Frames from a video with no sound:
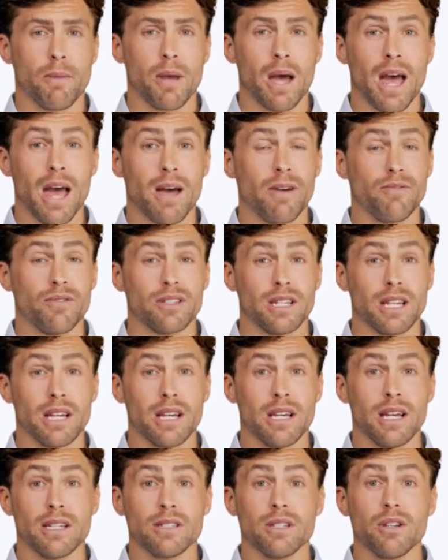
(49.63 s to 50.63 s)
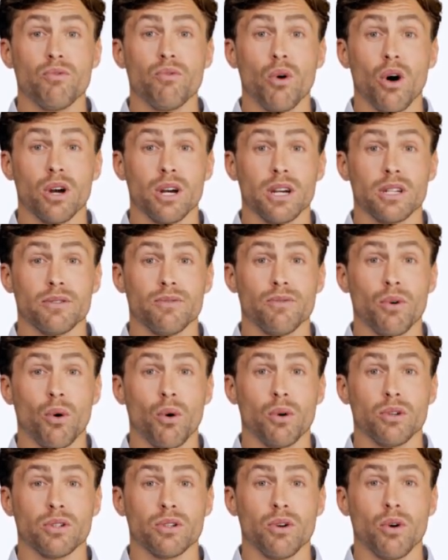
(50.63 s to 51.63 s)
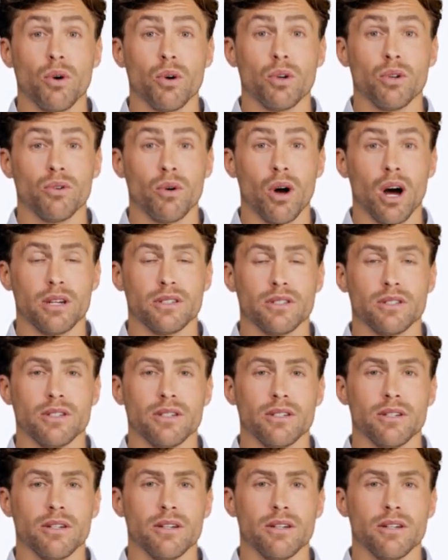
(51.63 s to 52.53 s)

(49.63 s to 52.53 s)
Ft is the rocket's force or thrust,